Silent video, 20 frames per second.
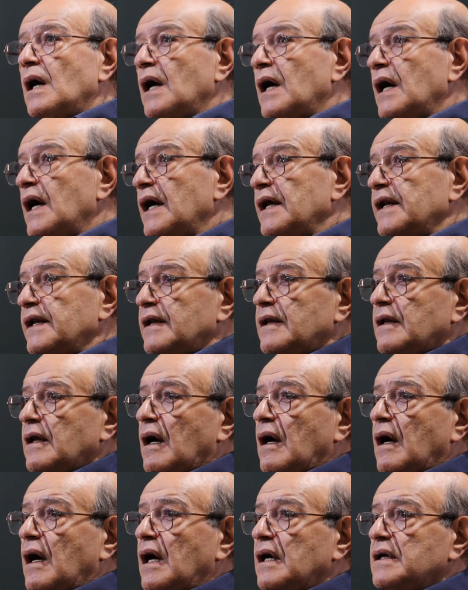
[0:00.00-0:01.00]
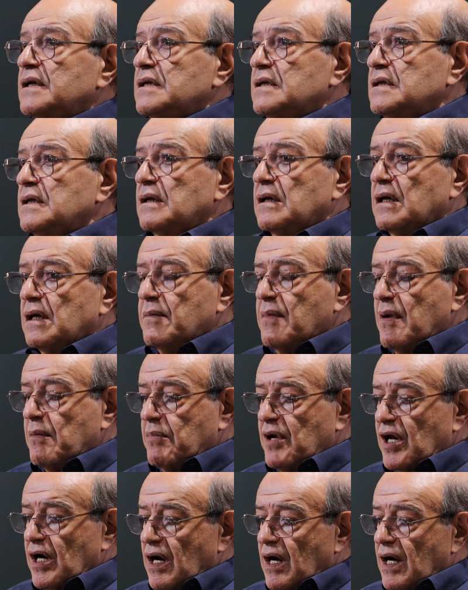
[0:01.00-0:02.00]
And I
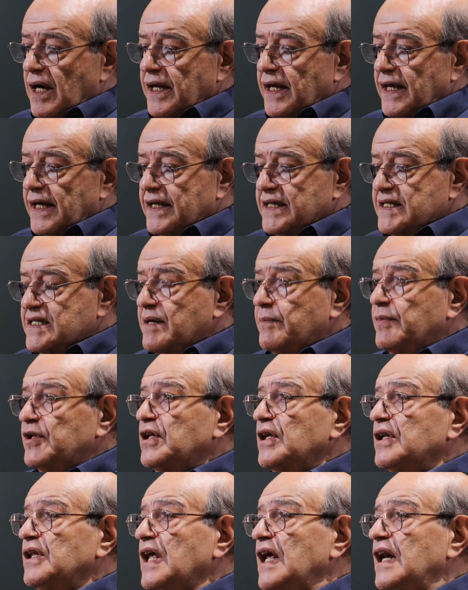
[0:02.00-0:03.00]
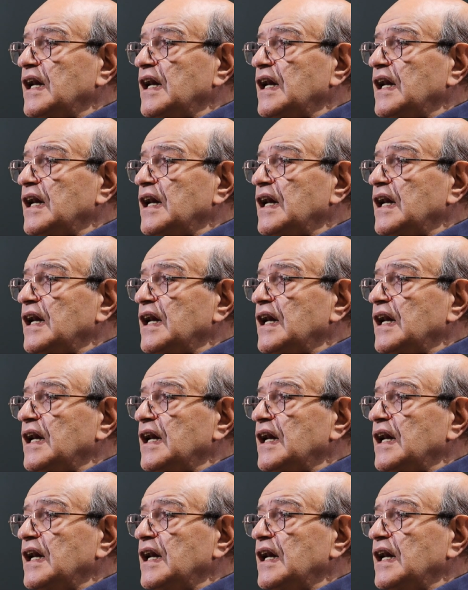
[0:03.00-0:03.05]
remember I exhibited a